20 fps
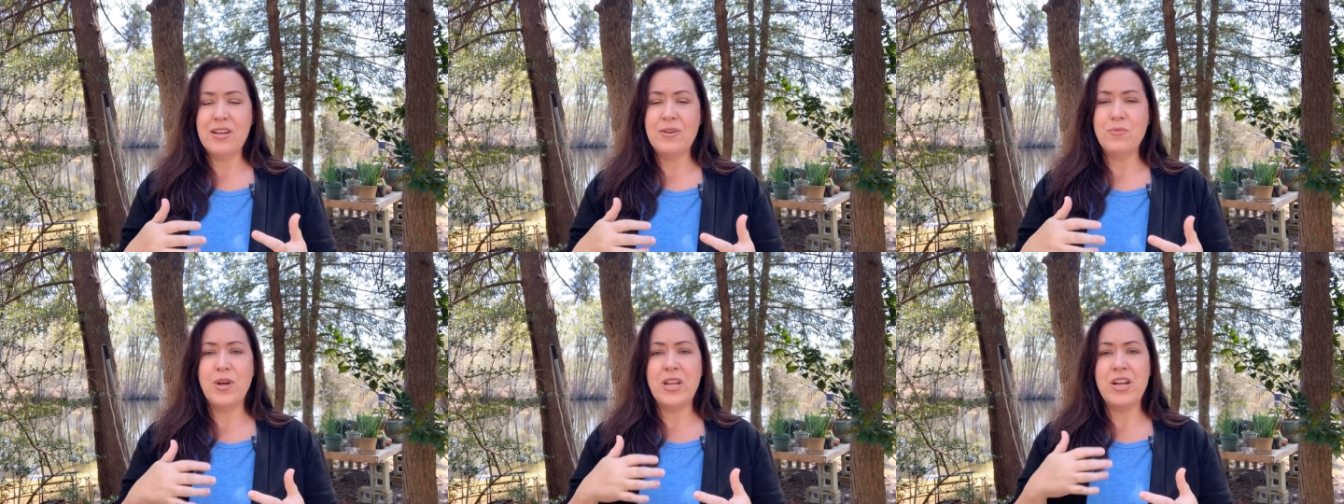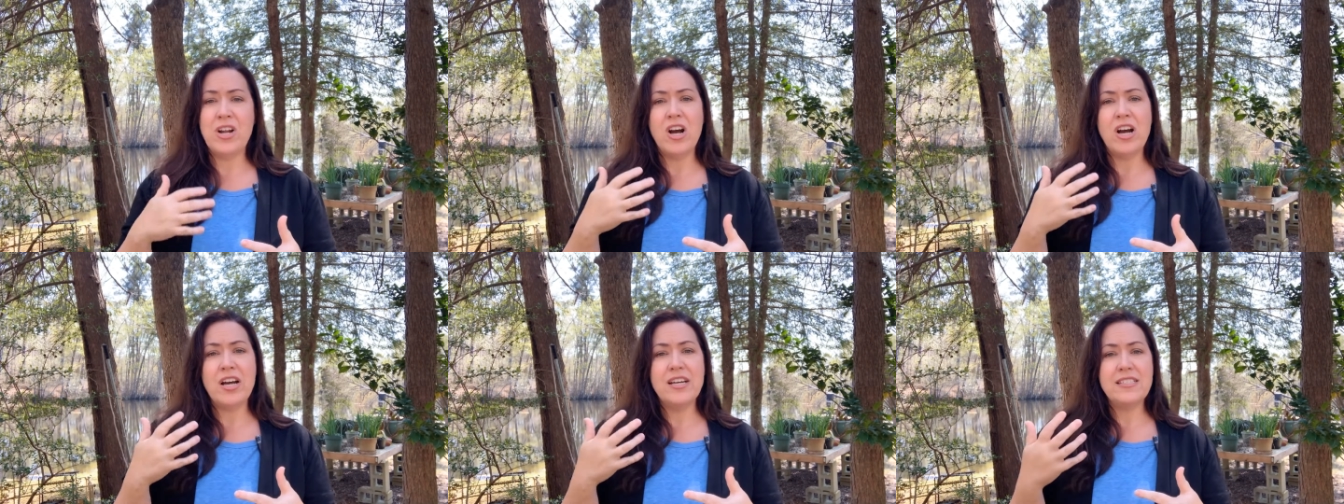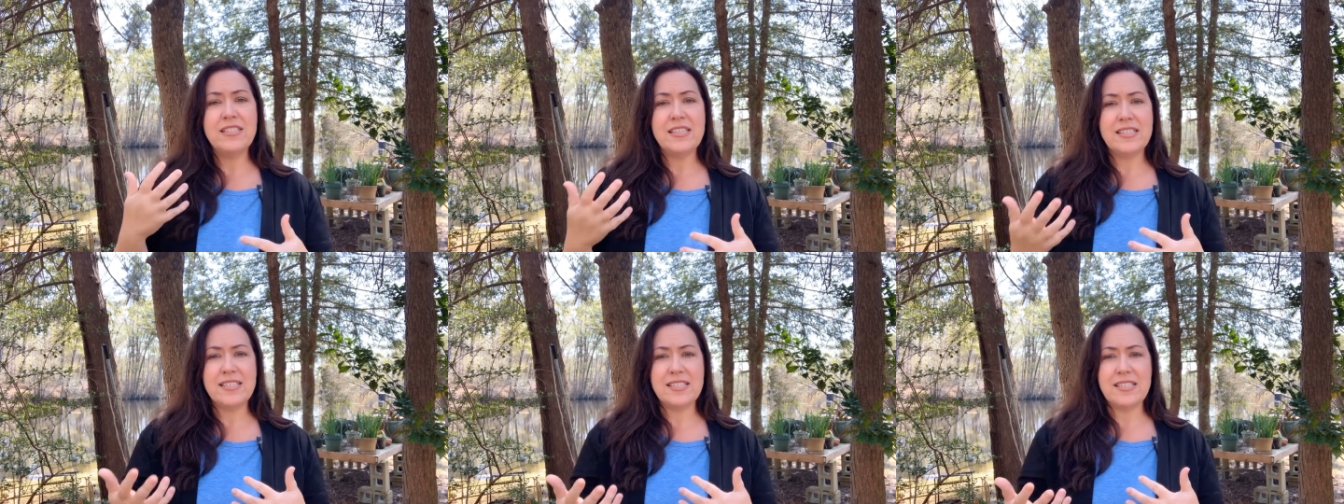went on
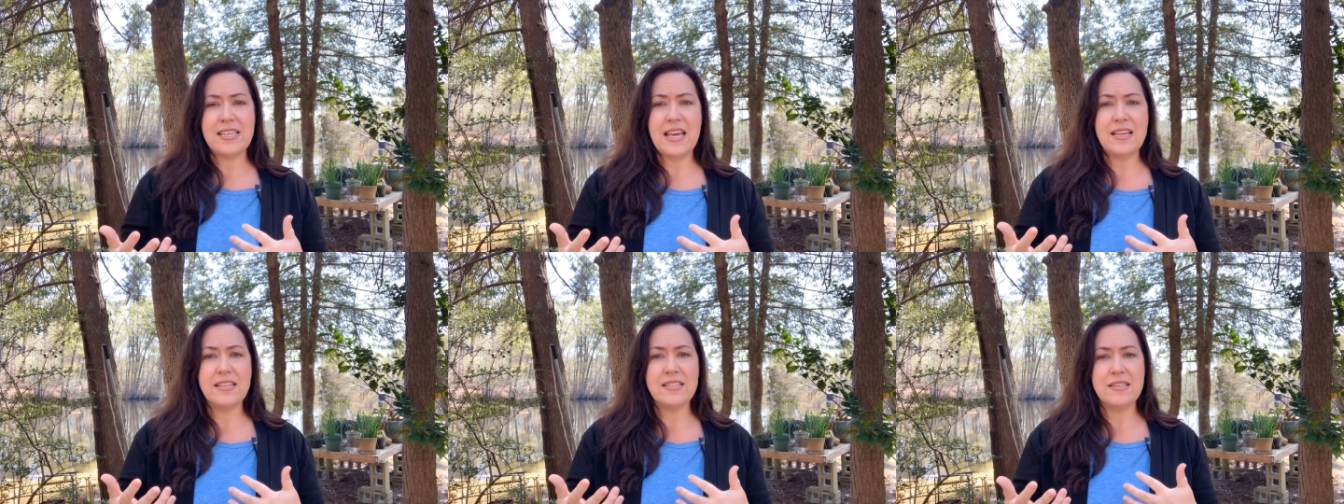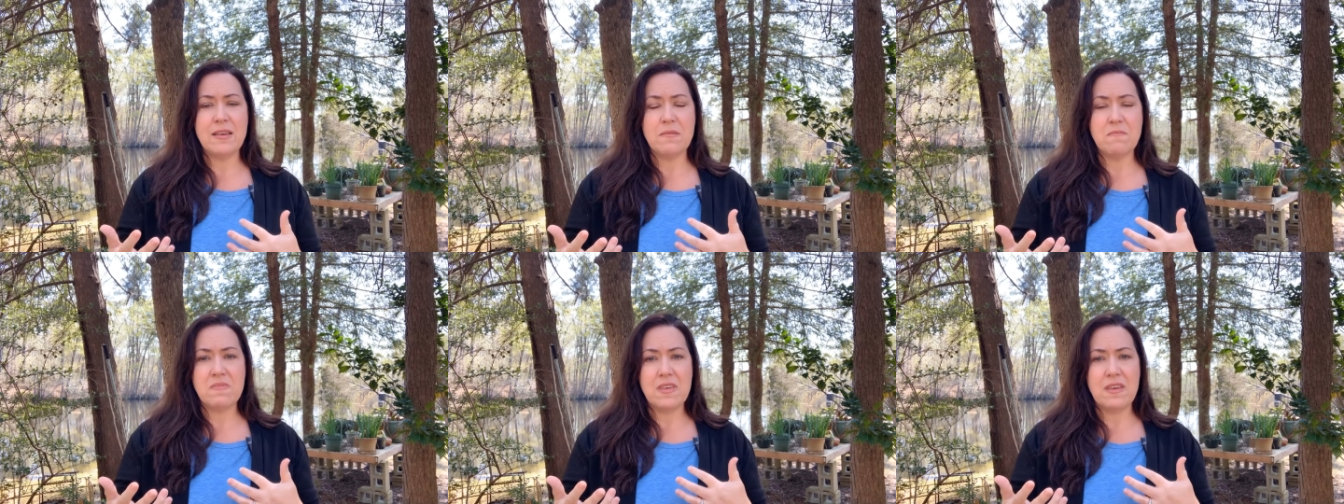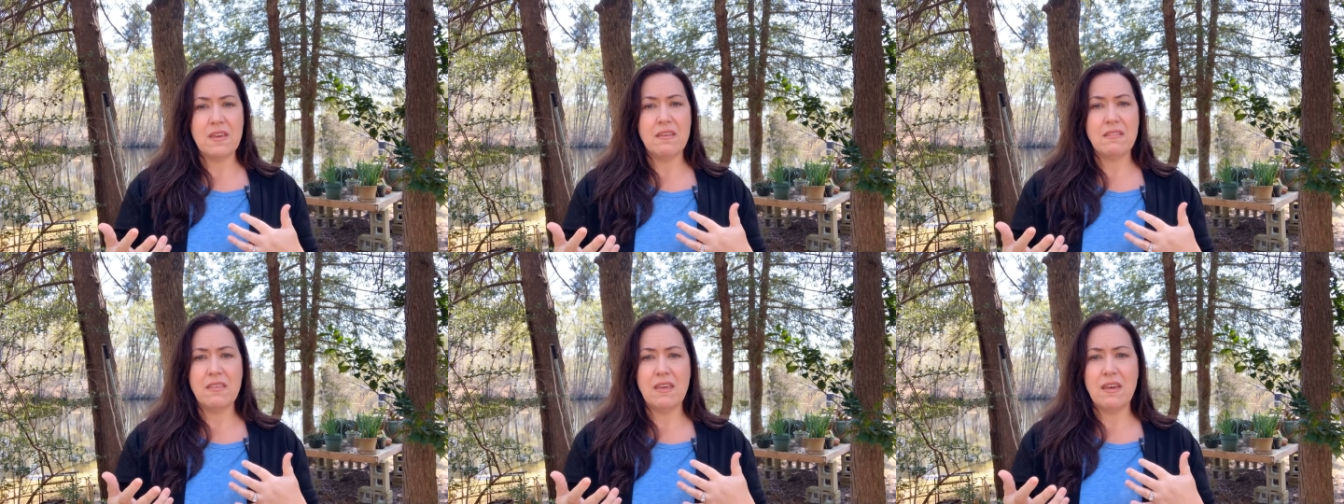to say
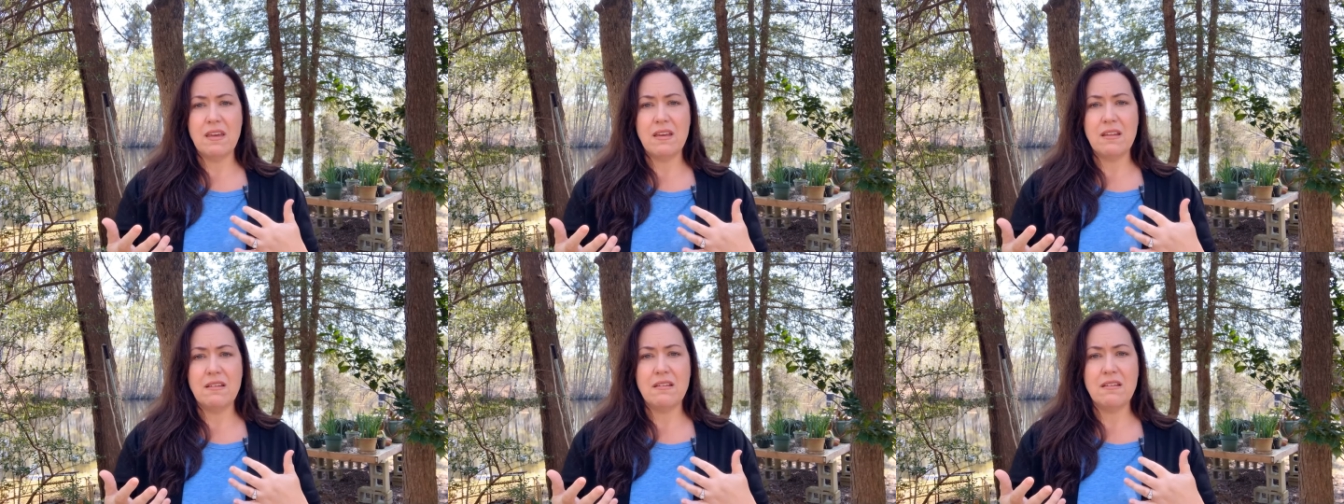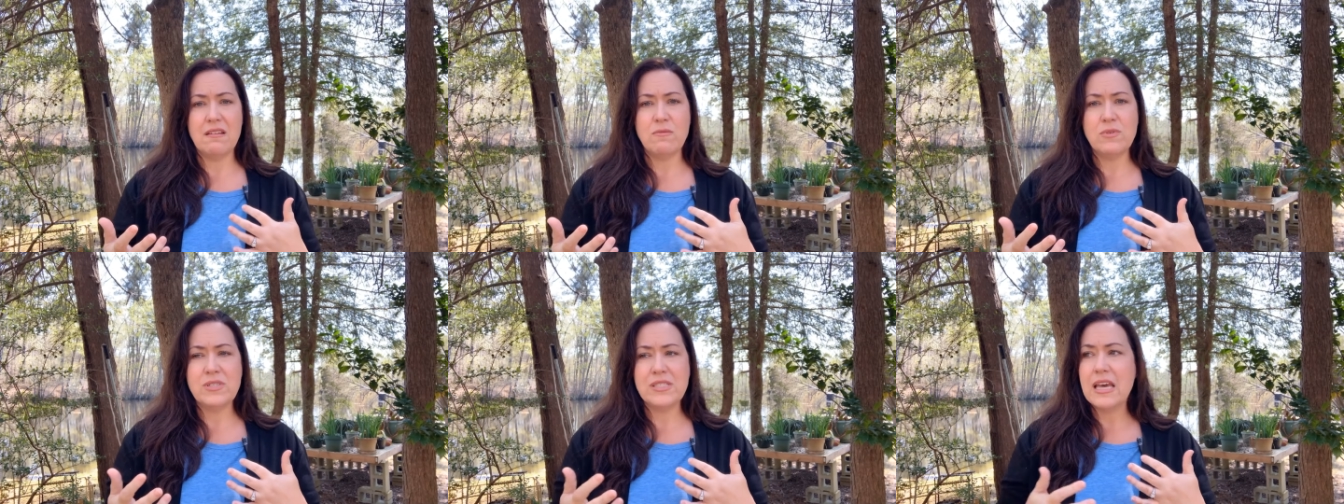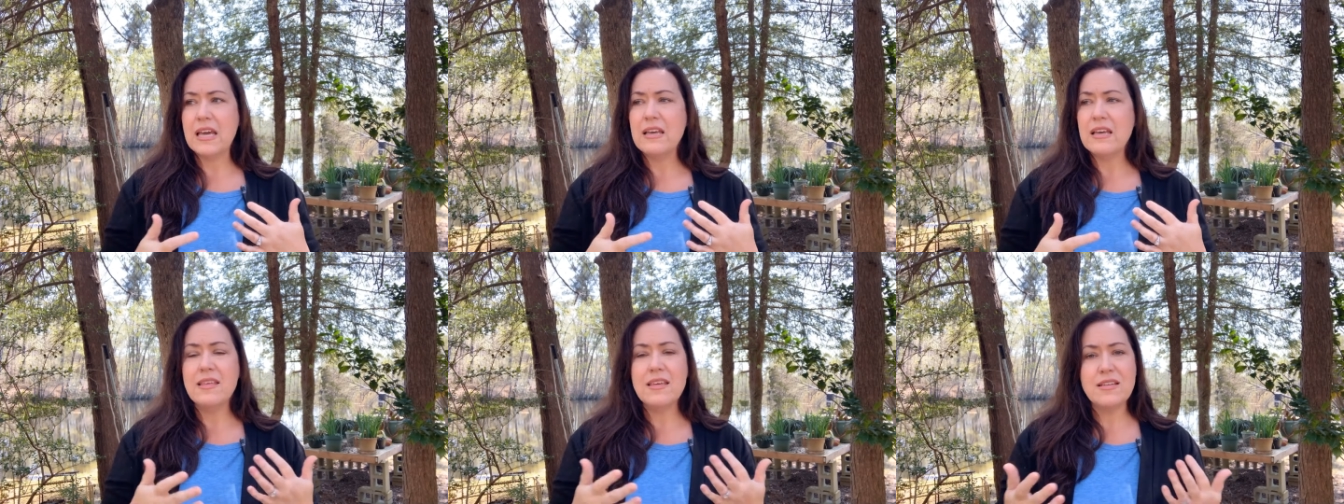something that was
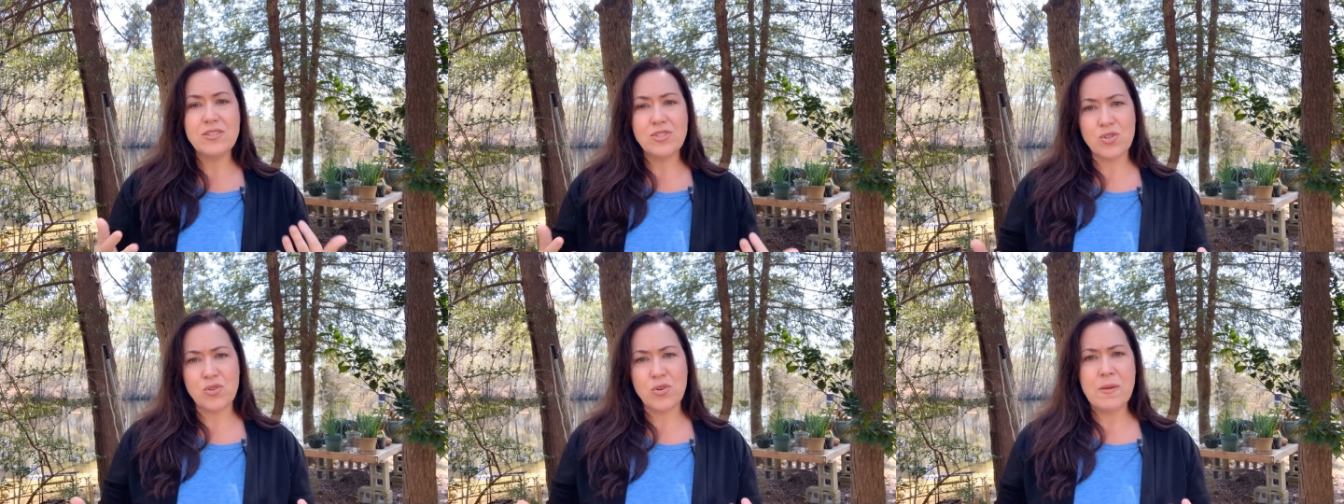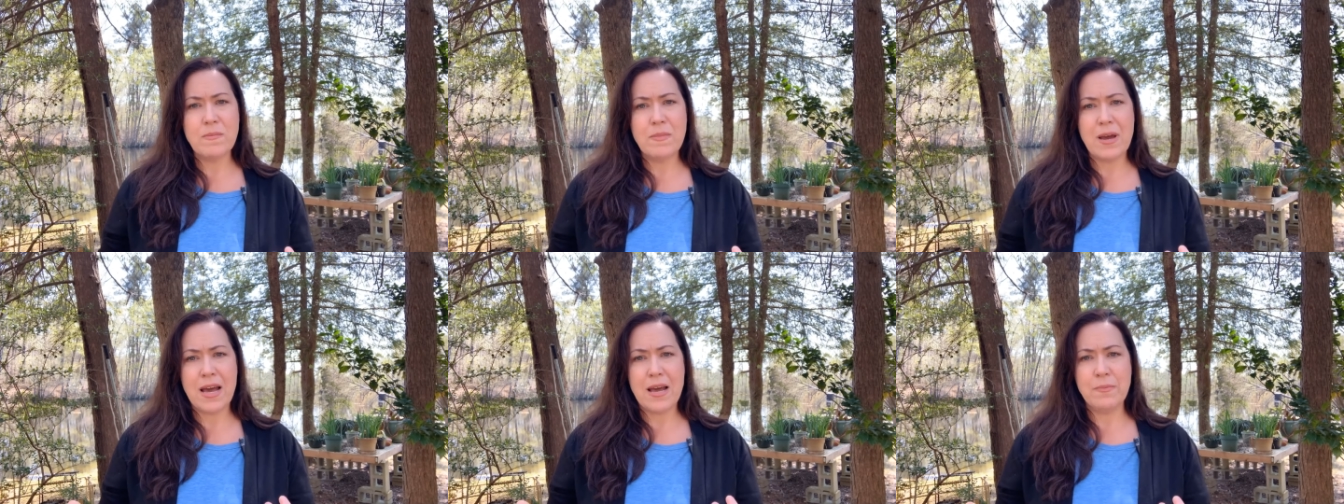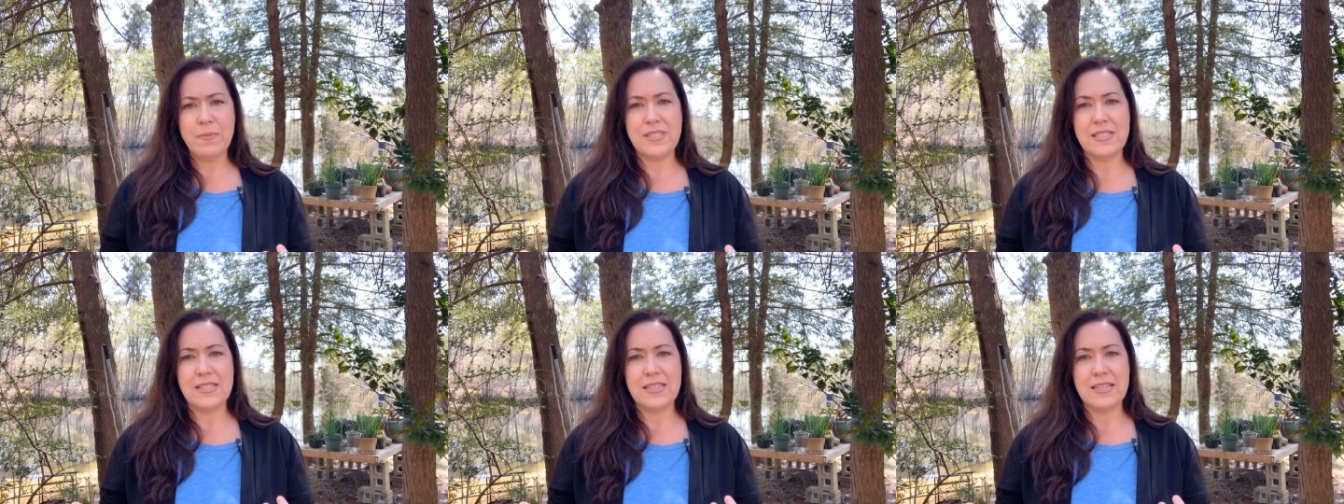like the extreme
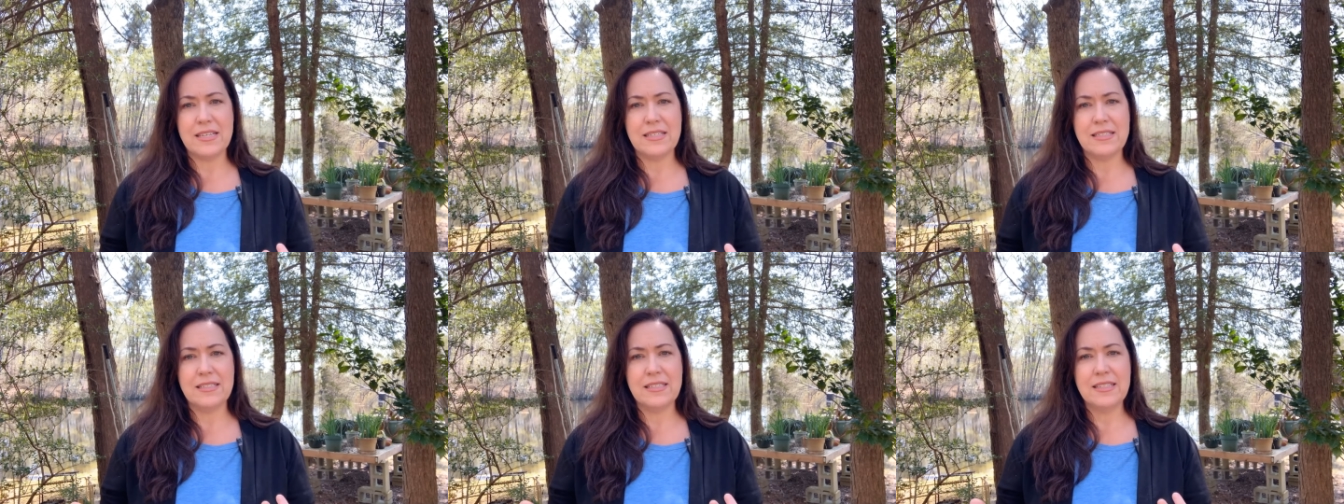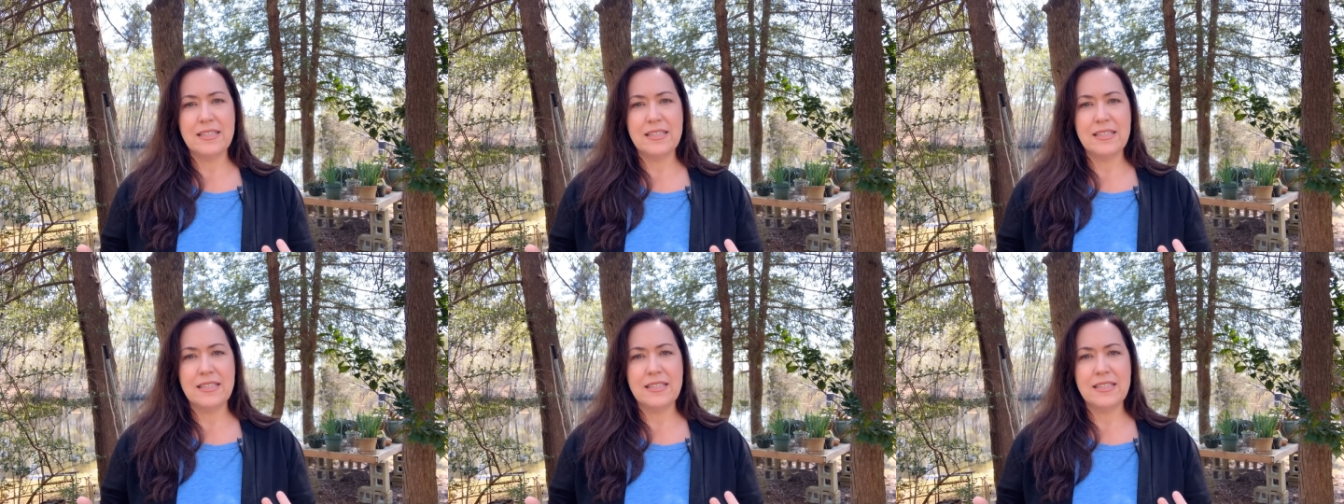opposite.